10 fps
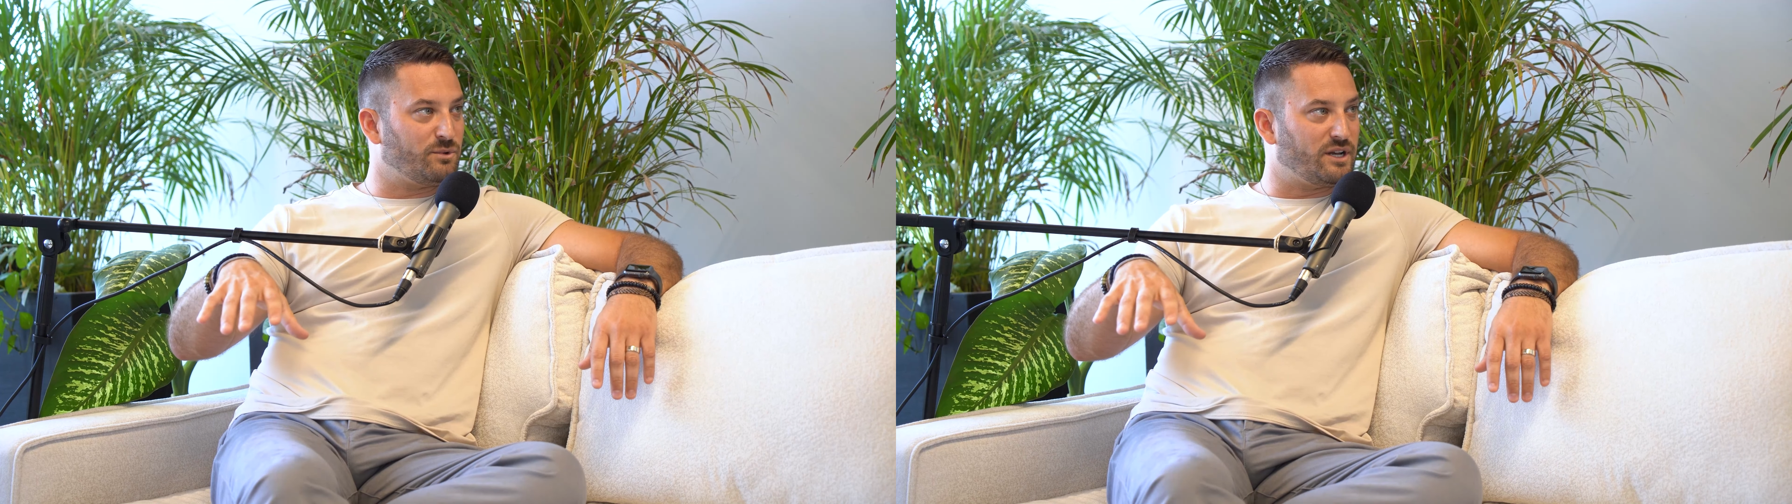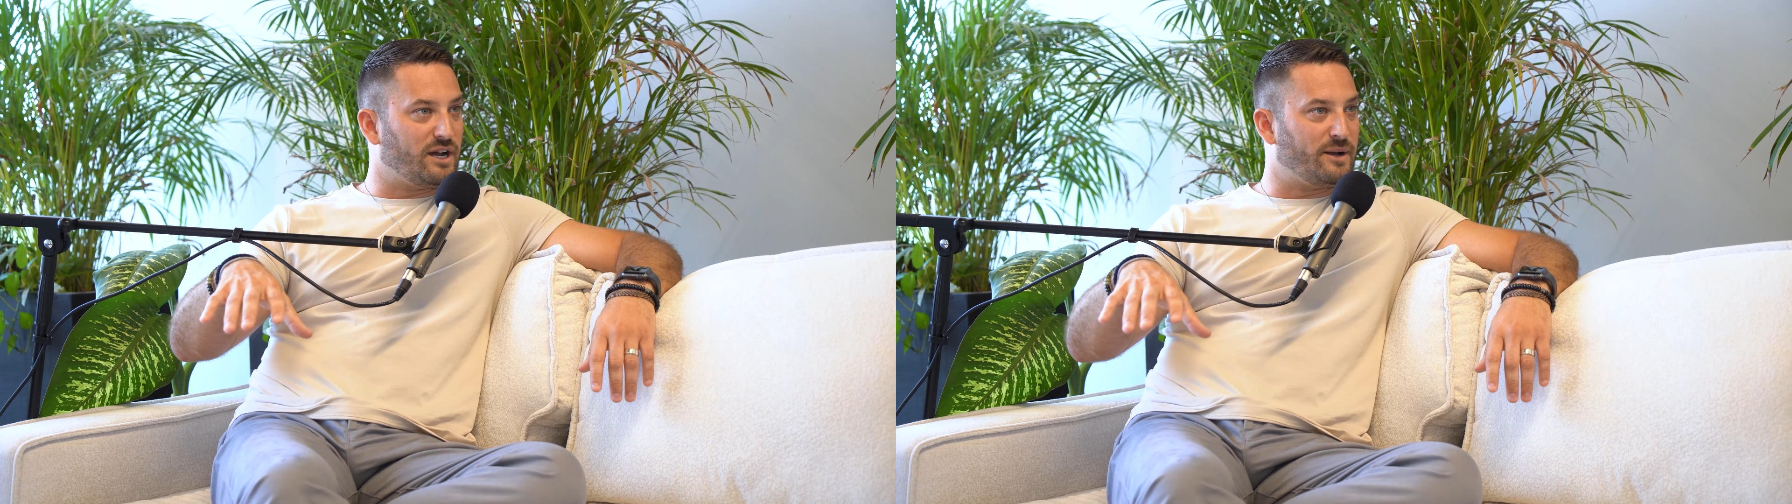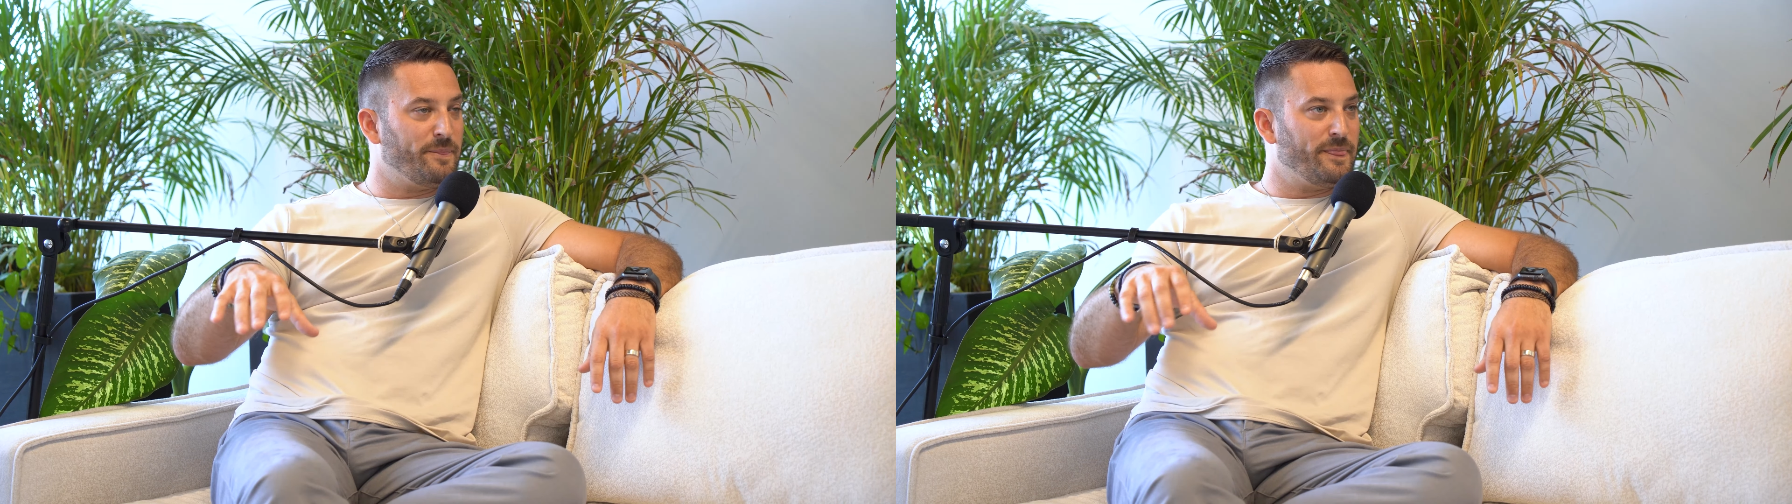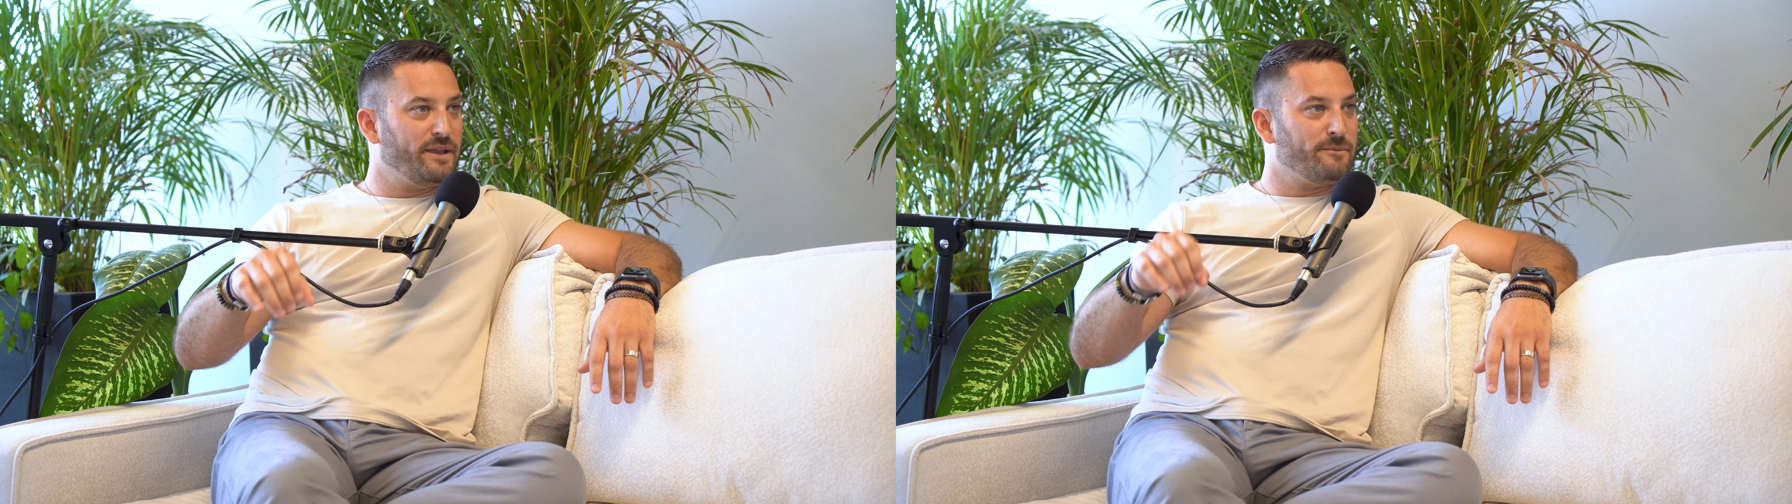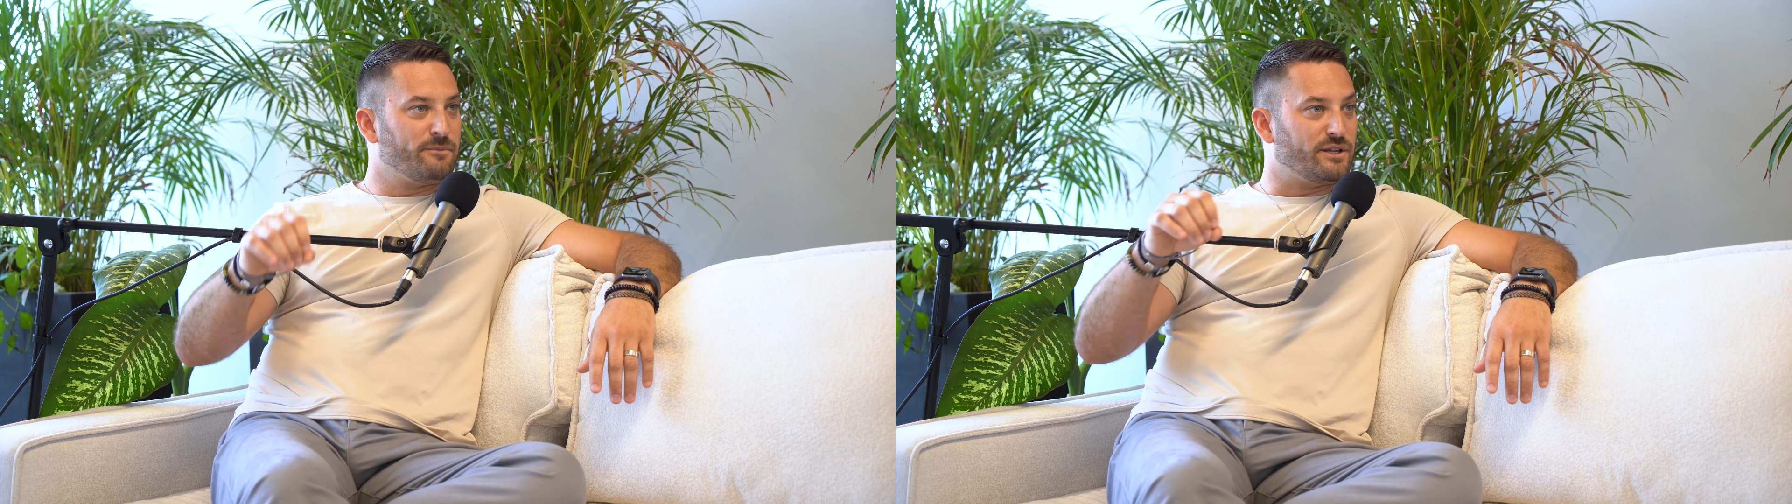whatnot.
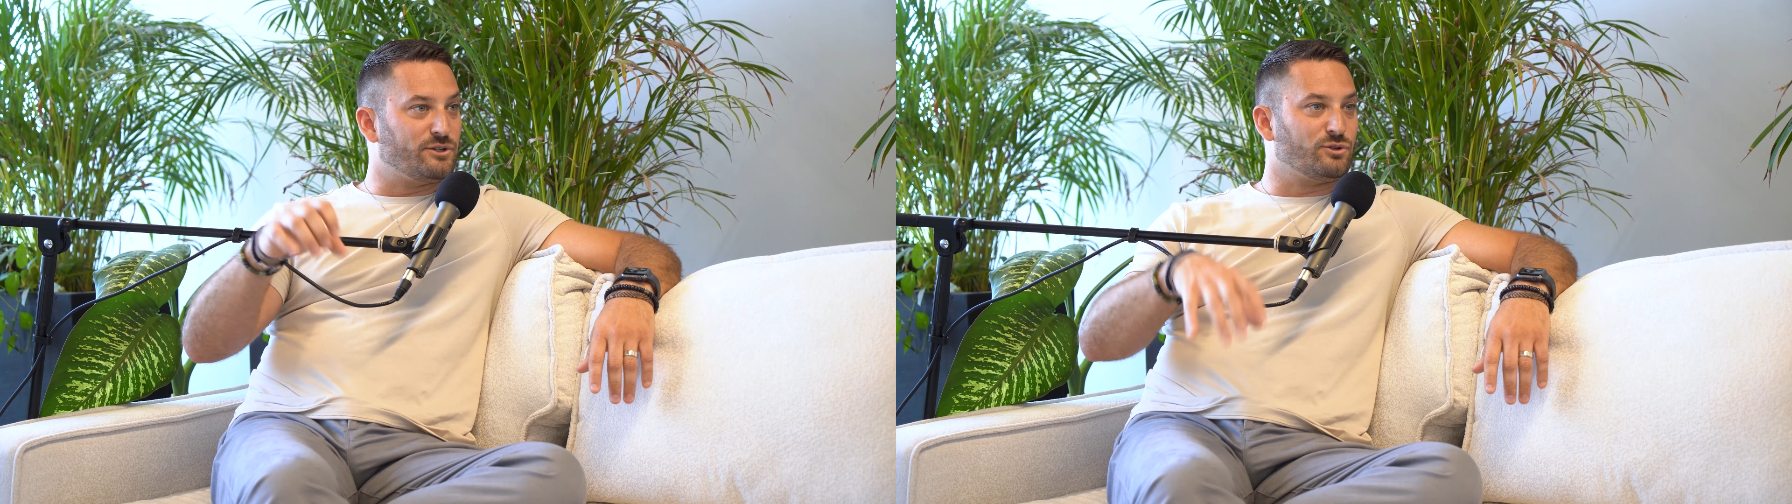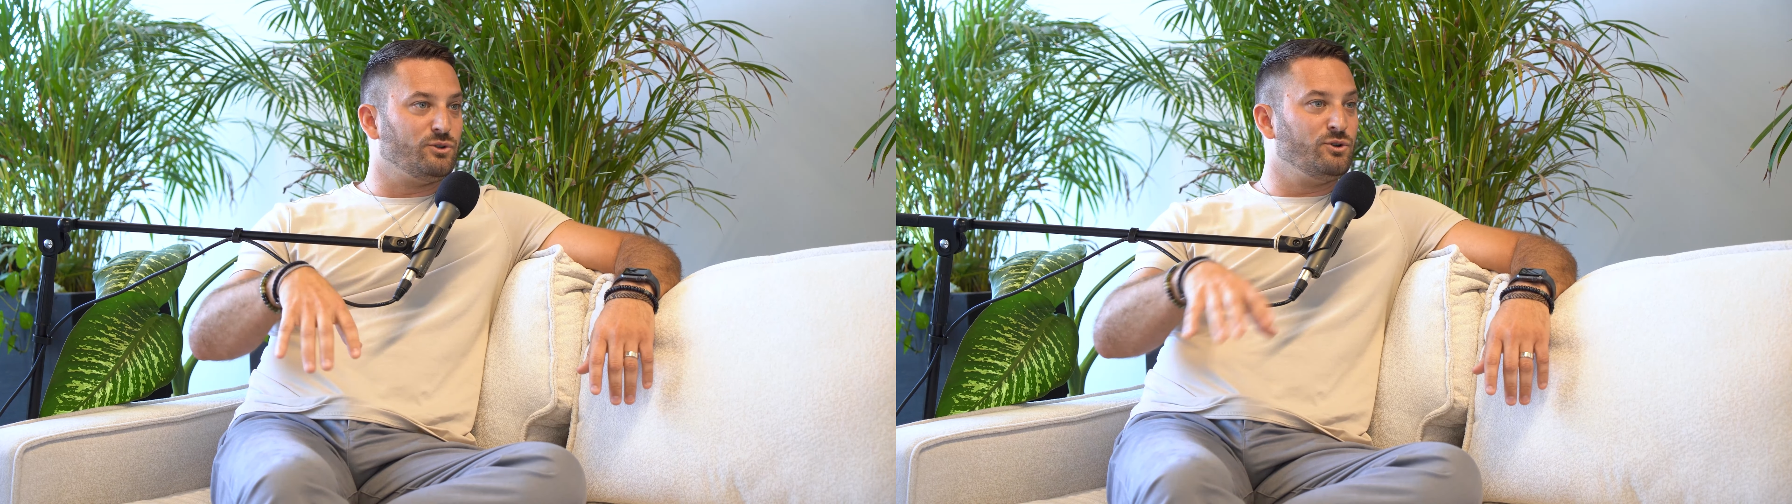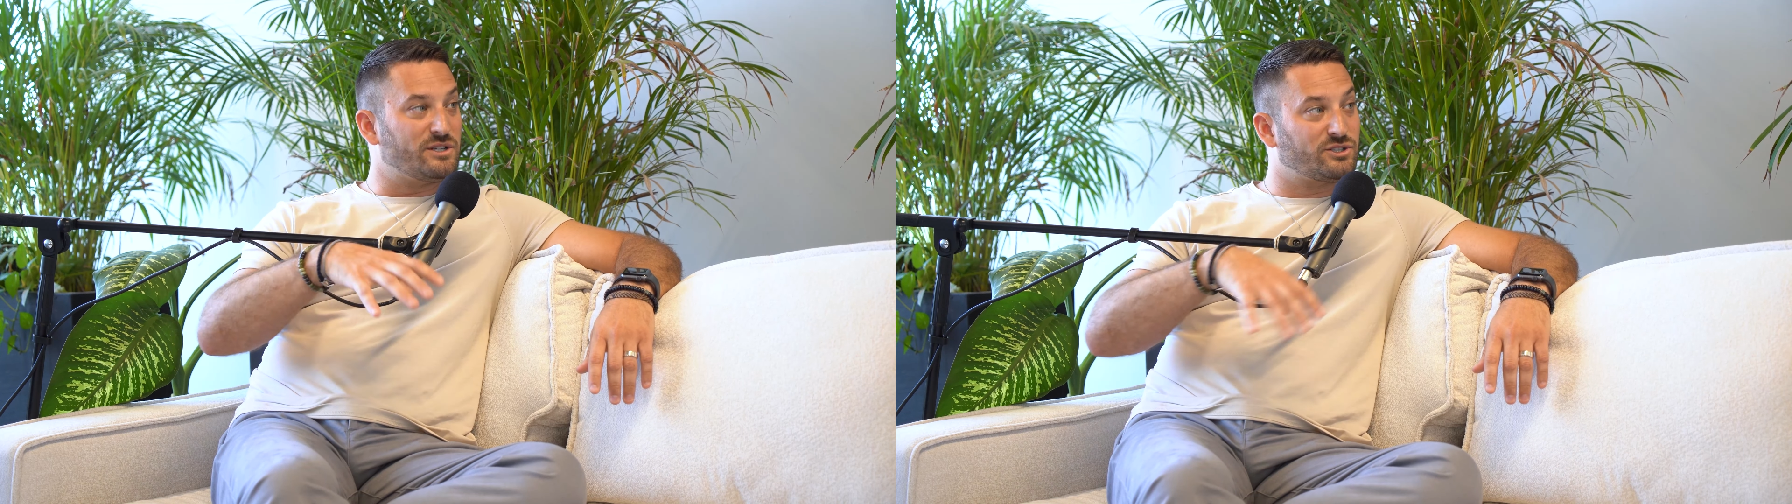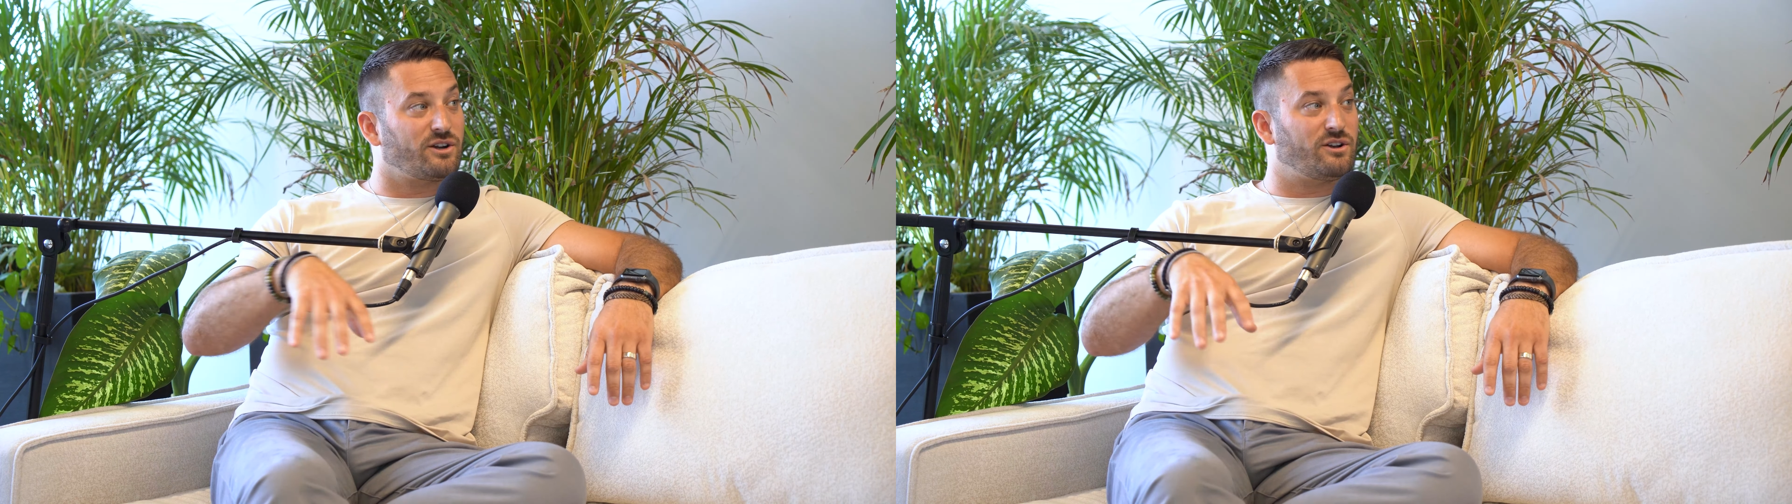But in Tulum, it started